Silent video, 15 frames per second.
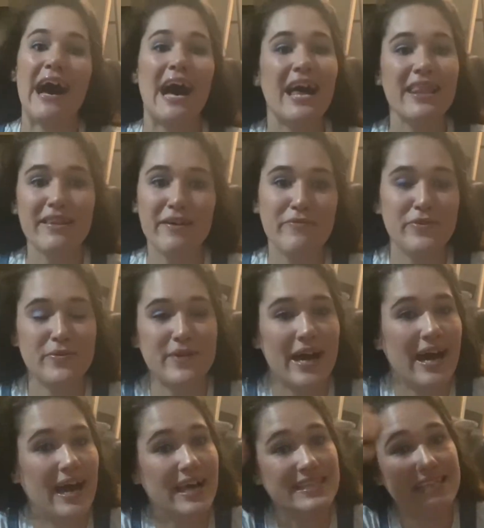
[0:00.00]
I love you
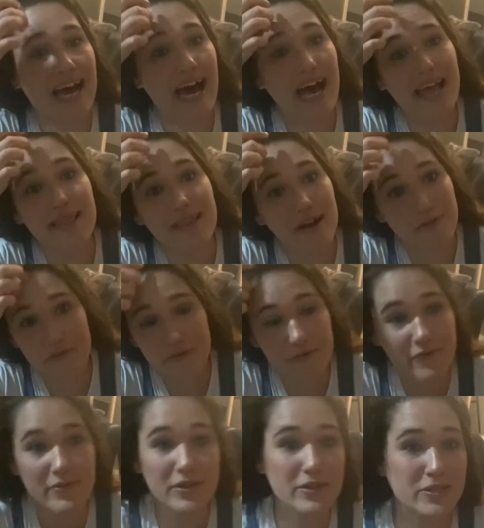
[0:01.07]
guys. I
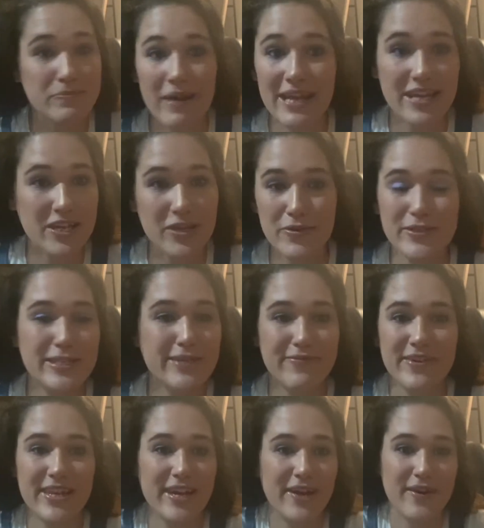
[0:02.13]
love making YouTube
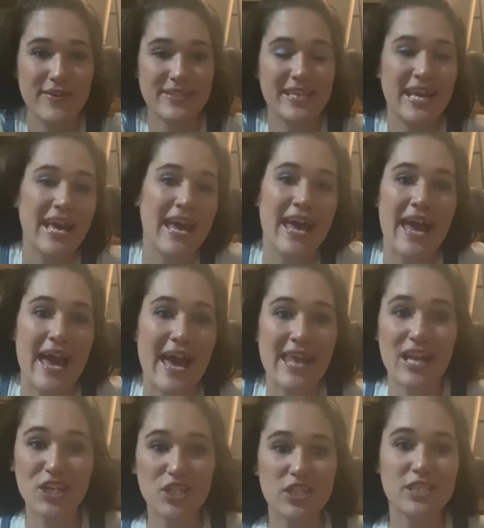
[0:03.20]
videos, and
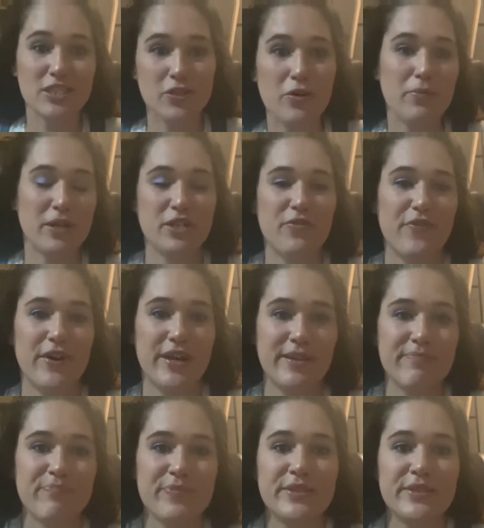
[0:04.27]
it's just so much fun.